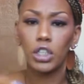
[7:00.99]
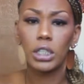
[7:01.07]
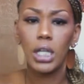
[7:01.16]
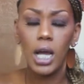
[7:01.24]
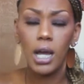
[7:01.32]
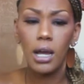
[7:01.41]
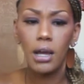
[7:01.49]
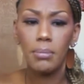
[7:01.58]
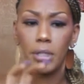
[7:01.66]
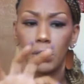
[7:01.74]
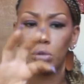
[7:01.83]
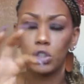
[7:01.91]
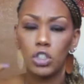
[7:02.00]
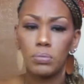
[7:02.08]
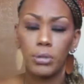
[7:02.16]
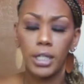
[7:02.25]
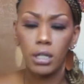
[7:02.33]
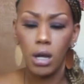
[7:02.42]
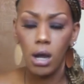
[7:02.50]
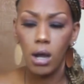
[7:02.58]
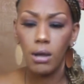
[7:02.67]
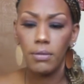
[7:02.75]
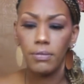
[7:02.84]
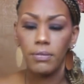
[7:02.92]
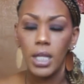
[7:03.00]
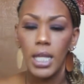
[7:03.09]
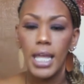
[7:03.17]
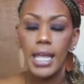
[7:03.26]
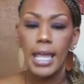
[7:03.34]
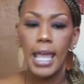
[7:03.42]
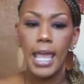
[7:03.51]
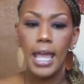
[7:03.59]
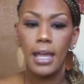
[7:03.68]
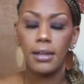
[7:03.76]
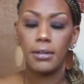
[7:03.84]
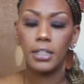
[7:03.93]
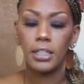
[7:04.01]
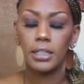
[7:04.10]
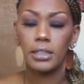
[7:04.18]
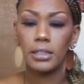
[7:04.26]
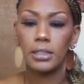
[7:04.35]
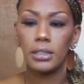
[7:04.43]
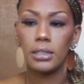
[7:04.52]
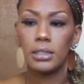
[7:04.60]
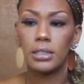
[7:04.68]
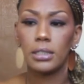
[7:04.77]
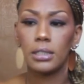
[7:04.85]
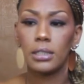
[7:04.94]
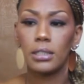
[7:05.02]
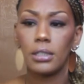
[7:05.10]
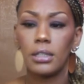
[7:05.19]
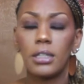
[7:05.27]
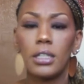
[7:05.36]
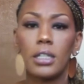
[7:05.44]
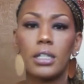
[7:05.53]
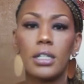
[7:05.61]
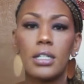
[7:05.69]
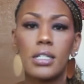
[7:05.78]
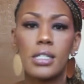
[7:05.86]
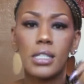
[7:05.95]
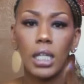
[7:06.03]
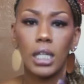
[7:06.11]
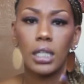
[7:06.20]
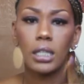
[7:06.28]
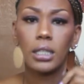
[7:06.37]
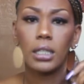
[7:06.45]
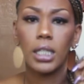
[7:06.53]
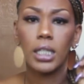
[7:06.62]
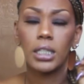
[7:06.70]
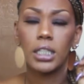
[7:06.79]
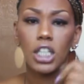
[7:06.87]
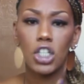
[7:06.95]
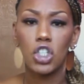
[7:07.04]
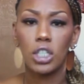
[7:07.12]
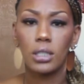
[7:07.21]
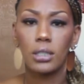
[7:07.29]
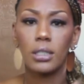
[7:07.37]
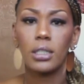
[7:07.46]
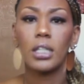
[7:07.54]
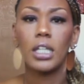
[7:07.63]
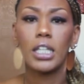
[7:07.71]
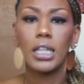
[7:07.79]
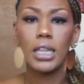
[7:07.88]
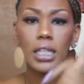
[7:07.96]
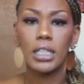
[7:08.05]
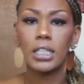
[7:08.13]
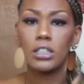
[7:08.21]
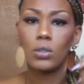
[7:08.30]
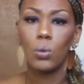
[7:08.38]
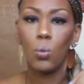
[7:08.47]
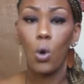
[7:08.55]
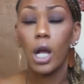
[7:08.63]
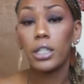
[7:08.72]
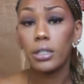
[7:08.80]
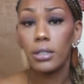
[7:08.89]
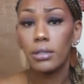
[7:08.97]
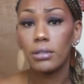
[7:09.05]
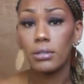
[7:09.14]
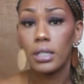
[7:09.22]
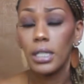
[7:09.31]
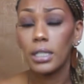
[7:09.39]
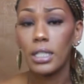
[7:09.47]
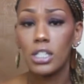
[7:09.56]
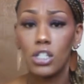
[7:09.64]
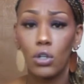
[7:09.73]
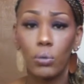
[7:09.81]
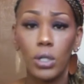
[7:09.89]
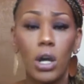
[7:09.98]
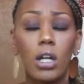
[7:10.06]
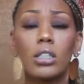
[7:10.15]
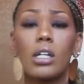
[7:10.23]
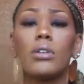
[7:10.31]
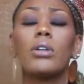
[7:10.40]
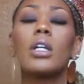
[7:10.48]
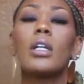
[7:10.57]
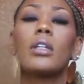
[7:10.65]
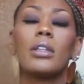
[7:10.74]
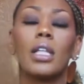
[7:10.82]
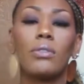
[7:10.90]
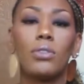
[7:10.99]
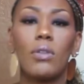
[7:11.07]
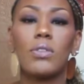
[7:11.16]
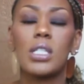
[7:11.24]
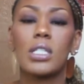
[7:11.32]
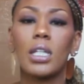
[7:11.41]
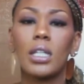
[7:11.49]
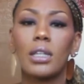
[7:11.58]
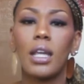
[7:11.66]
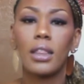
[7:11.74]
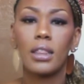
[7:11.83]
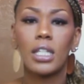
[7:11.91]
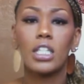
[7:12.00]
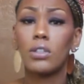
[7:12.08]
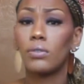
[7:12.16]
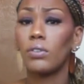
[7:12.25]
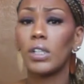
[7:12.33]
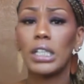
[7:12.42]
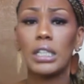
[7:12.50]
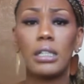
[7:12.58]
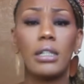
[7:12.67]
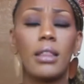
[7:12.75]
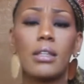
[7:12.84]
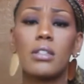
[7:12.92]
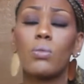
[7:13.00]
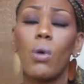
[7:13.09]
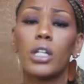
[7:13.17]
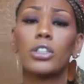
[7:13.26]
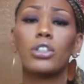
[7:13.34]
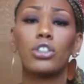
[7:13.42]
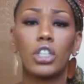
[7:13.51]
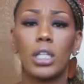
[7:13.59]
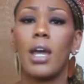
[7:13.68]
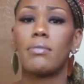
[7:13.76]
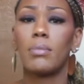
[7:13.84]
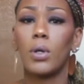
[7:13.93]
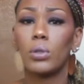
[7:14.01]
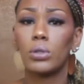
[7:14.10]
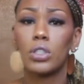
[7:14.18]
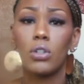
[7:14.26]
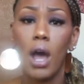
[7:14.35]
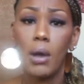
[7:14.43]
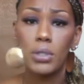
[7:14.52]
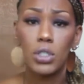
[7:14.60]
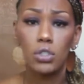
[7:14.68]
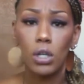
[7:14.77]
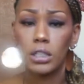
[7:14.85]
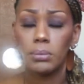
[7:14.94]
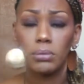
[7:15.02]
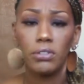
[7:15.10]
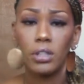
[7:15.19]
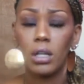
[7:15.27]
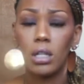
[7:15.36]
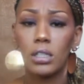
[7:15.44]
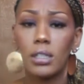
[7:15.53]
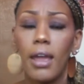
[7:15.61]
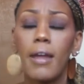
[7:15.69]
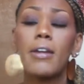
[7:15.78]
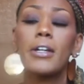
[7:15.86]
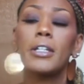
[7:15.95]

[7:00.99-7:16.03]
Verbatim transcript: the knob. It would just break off, and the sink in the kitchen it leaked water, right? And so we all know that if you have a sink that leaks, if you have anything that leaks water, you're gonna have mold. So I was trying to prevent all of that.